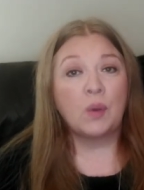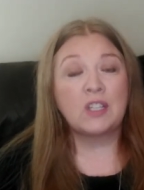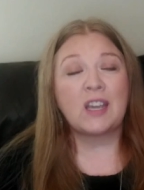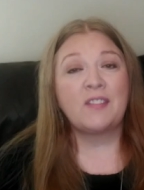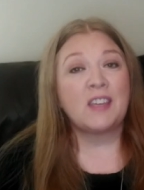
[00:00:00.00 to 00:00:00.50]

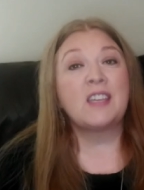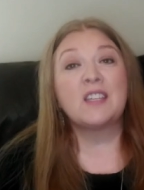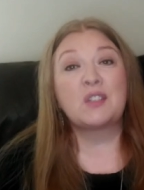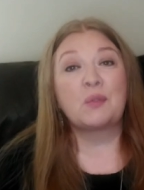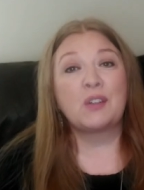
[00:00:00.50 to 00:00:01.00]
which I think
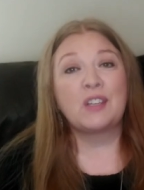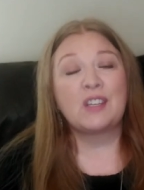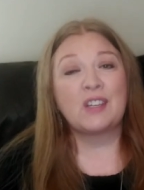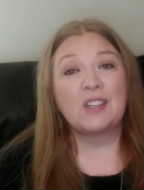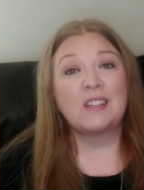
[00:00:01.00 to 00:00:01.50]
is a really
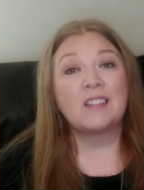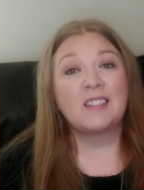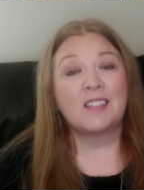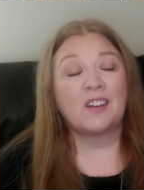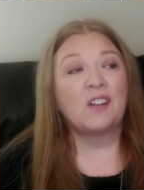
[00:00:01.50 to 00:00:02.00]
good
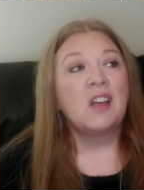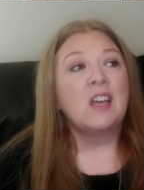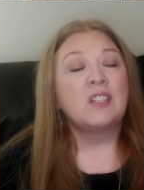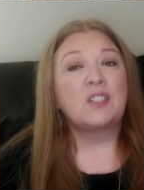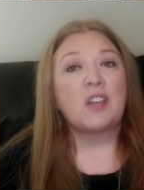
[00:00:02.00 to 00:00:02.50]
deal.
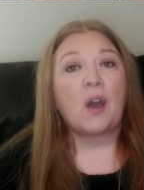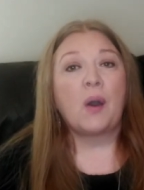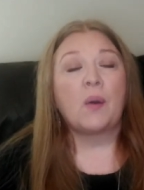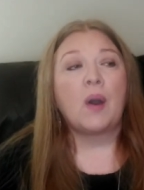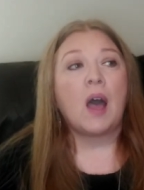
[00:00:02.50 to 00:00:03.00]

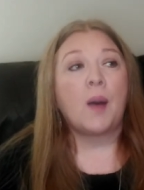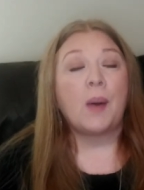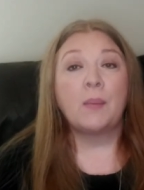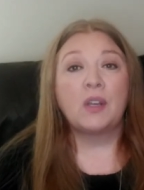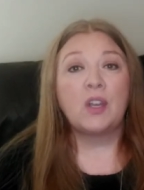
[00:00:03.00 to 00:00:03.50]
So um,
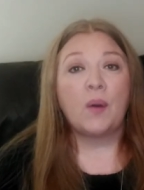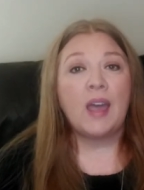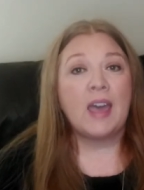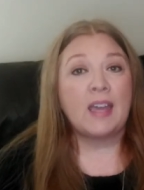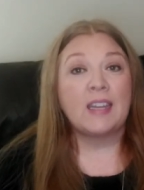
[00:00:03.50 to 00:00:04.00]
I'm going to go
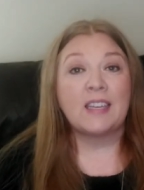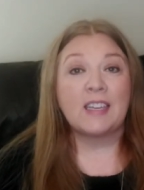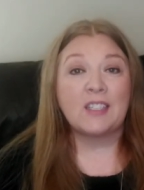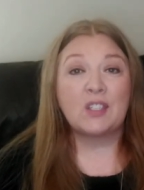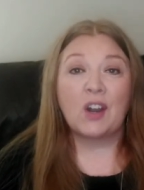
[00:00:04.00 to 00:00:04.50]
ahead and
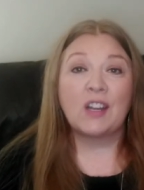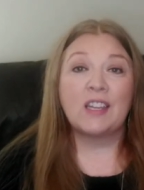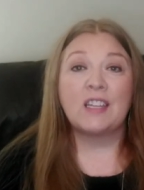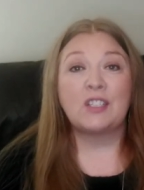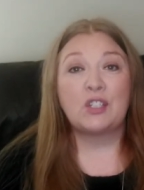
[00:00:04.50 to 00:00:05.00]
get
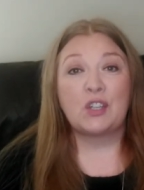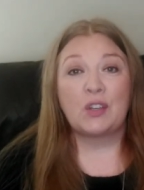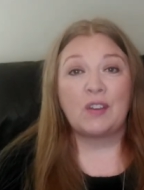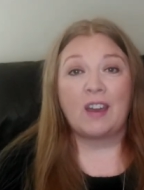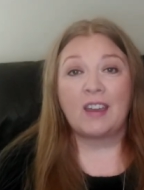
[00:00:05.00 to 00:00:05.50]
started and show
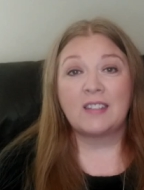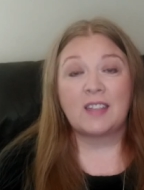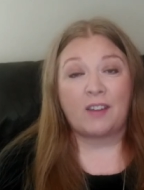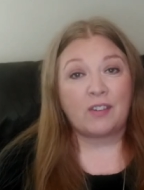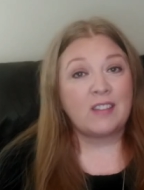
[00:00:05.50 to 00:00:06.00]
you guys
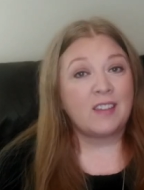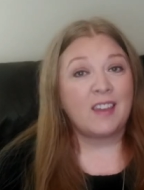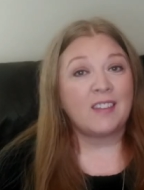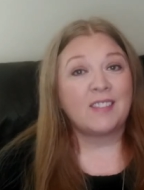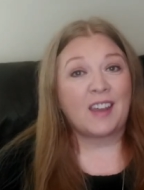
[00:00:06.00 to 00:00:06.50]

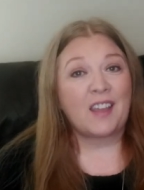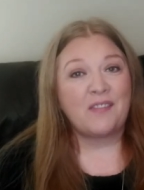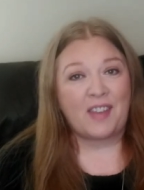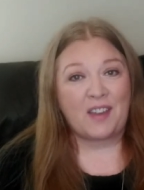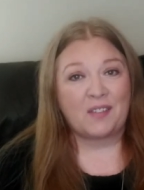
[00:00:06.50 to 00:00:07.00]
everything that I
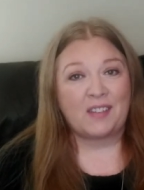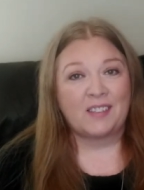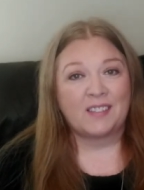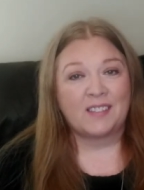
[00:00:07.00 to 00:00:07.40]
found.